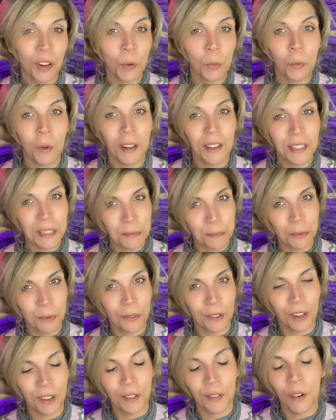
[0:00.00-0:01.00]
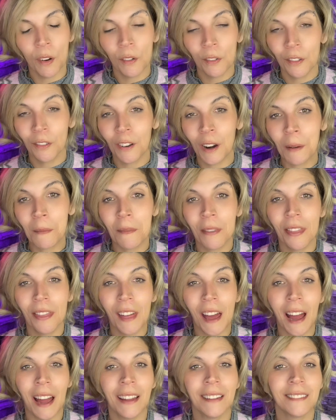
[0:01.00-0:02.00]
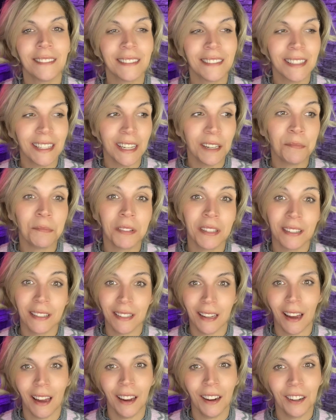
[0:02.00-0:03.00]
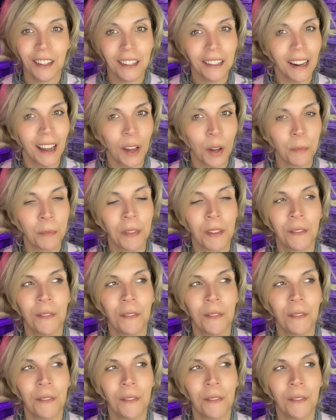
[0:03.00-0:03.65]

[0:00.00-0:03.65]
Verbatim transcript: was born from that deep desire to help the